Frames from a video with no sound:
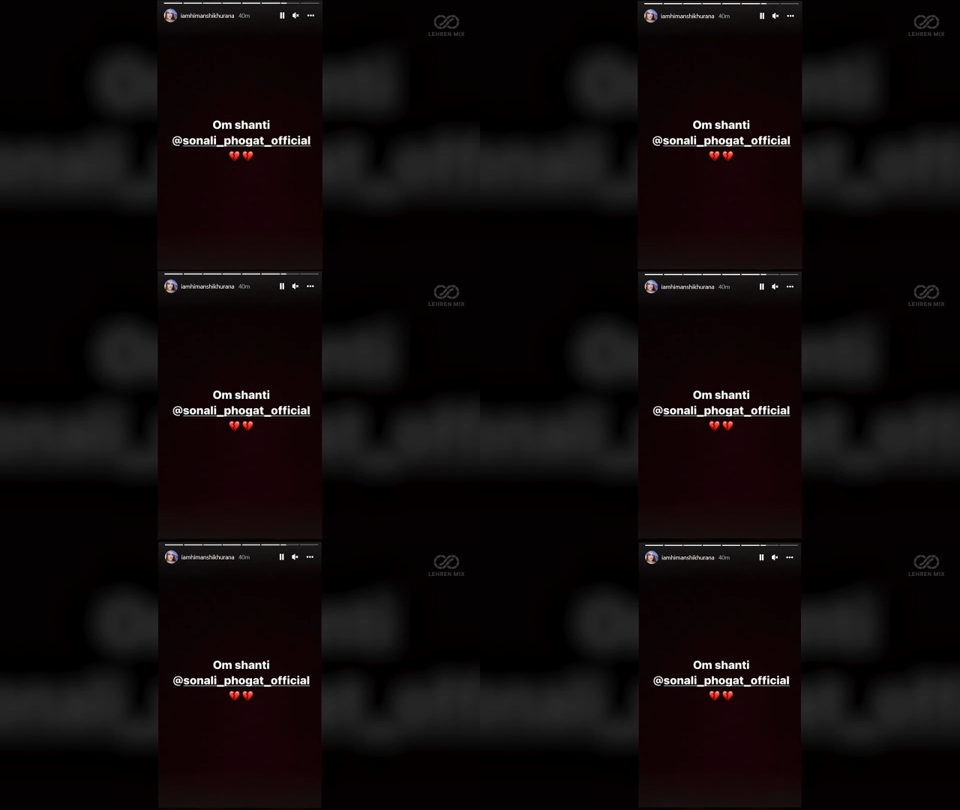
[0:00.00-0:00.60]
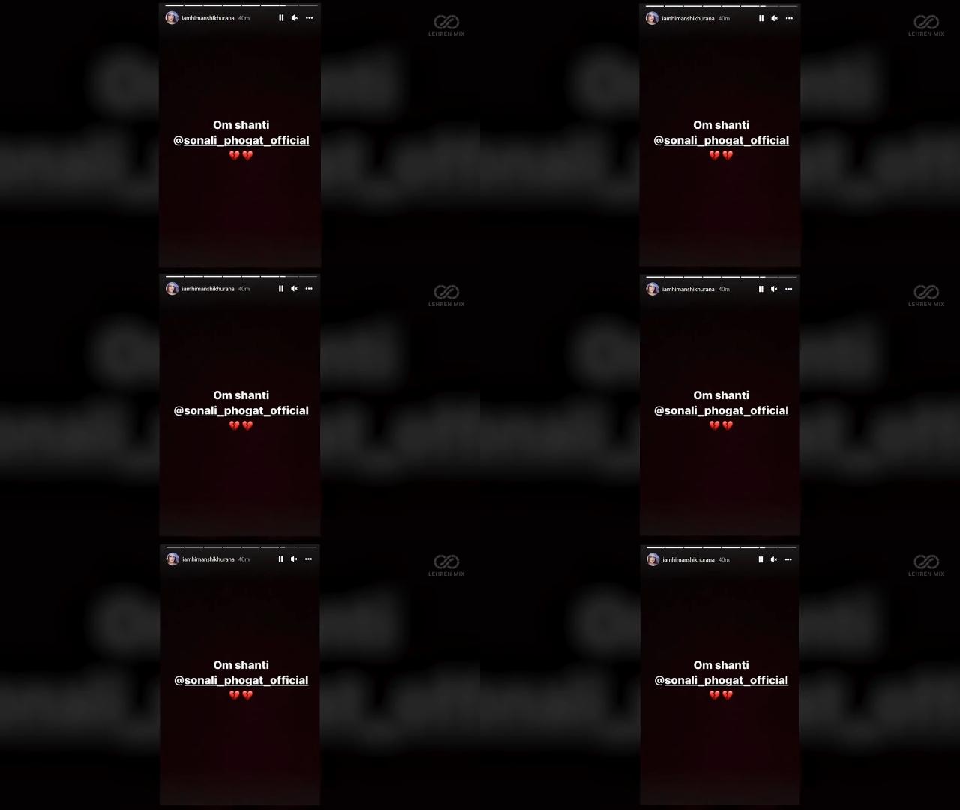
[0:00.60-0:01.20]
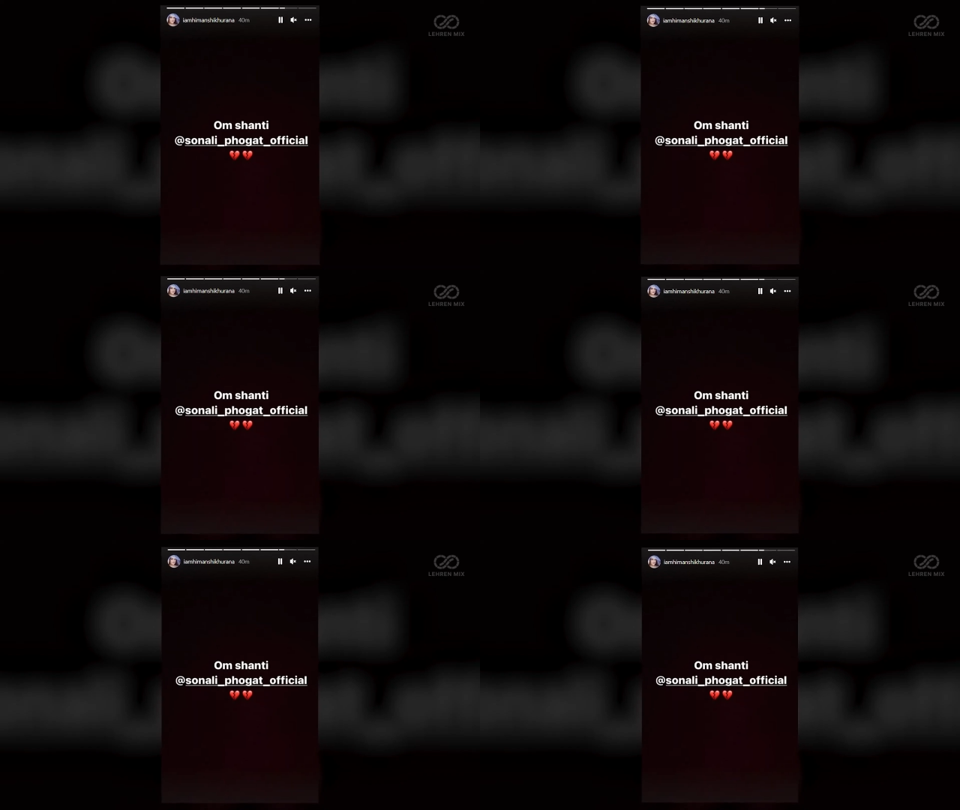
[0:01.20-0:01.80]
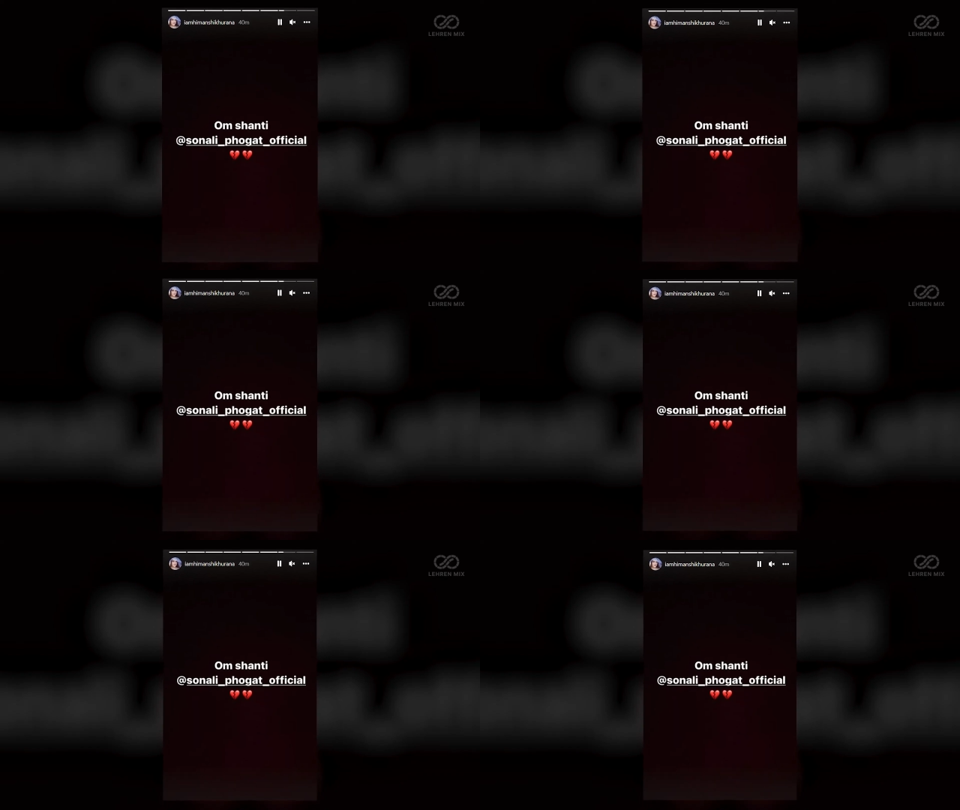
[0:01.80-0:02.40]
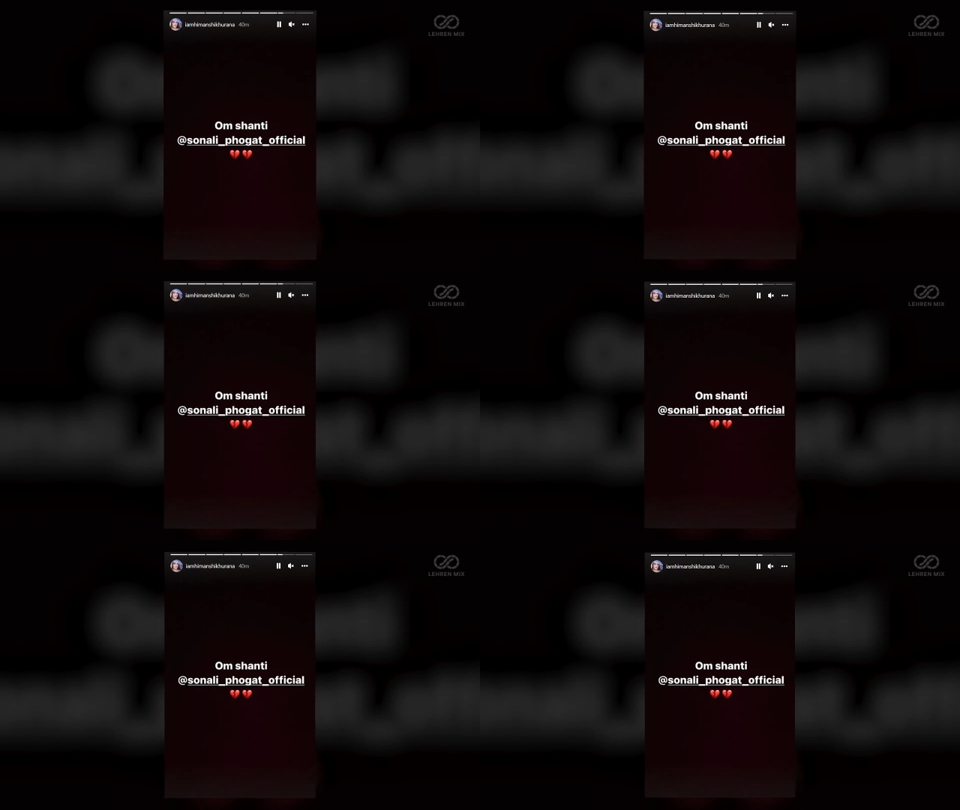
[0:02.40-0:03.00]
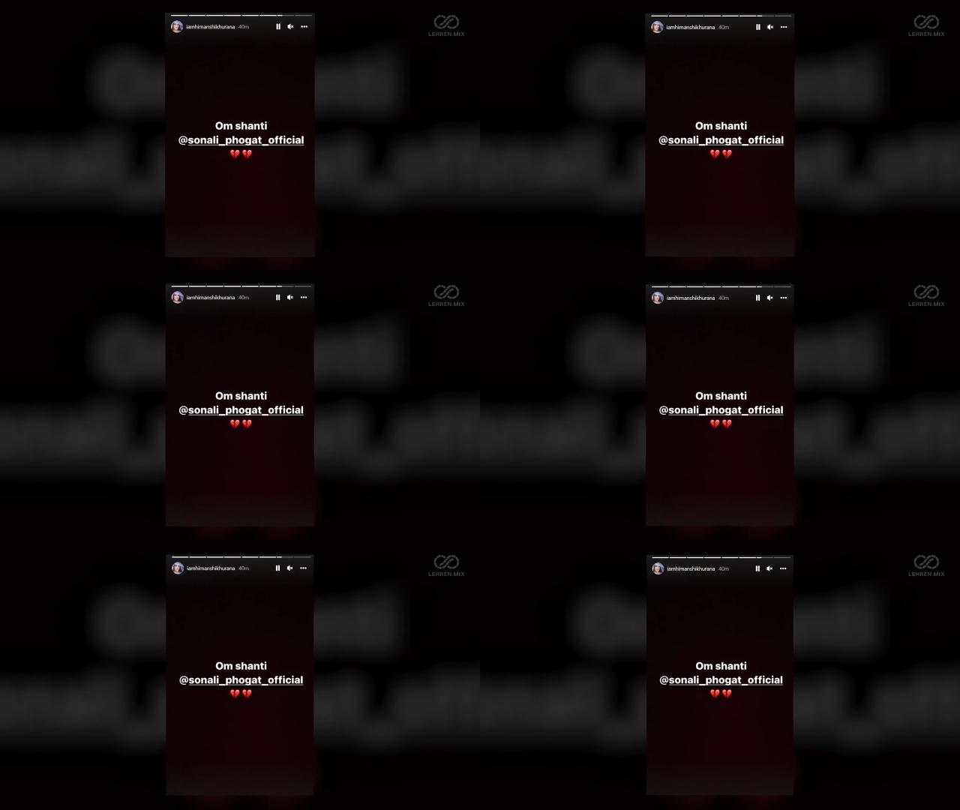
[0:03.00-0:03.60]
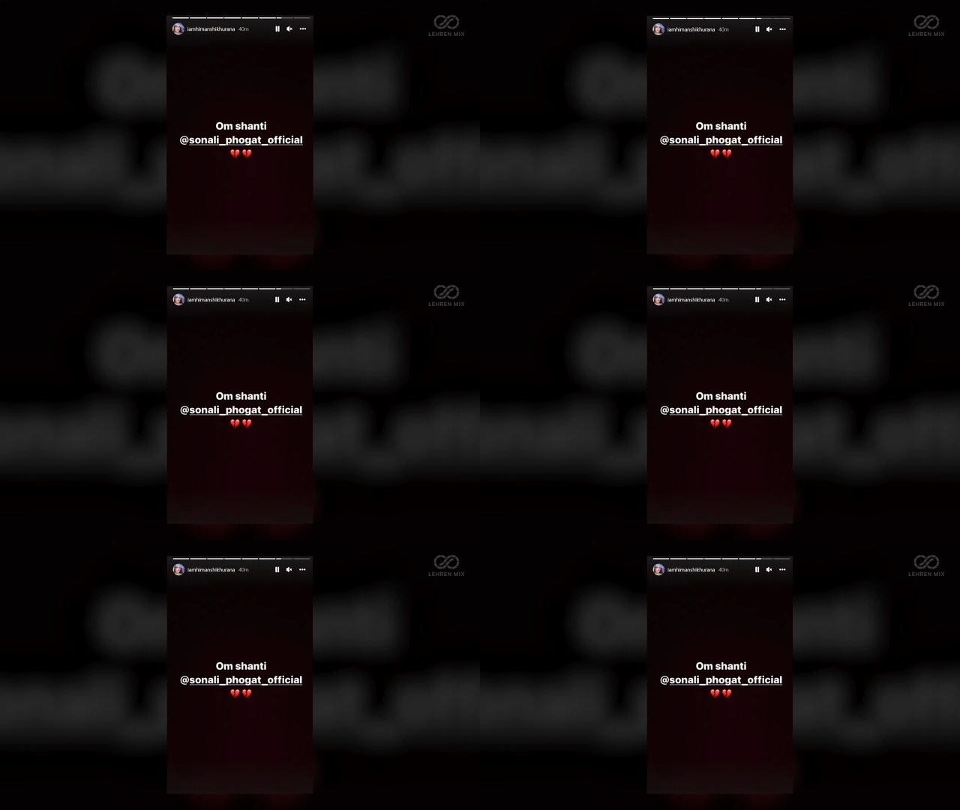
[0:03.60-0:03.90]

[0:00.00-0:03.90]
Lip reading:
(no speaker visible)